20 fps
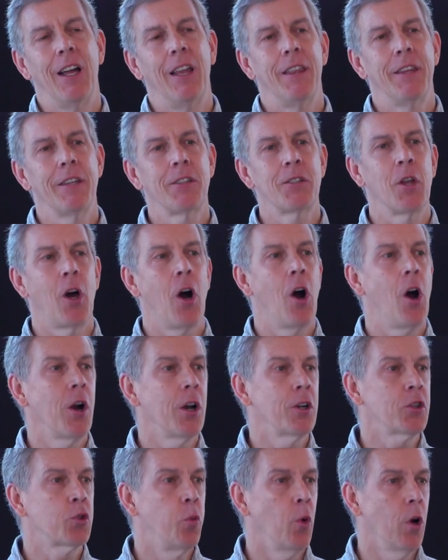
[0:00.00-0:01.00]
This is the
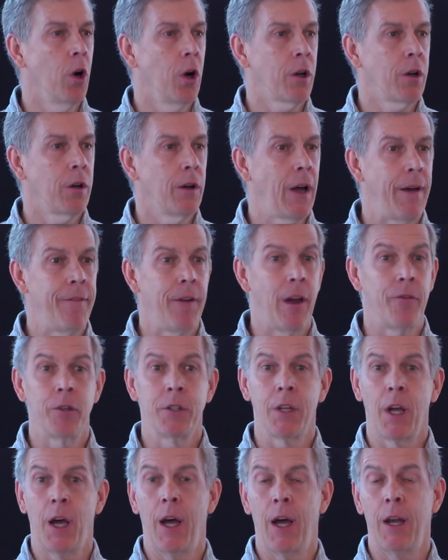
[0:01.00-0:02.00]
hardest work I've ever
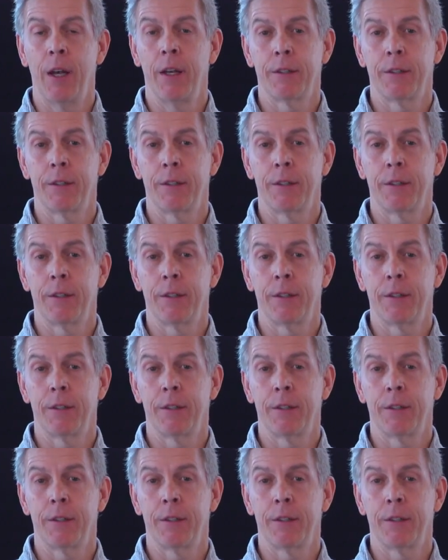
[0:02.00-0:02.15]
done.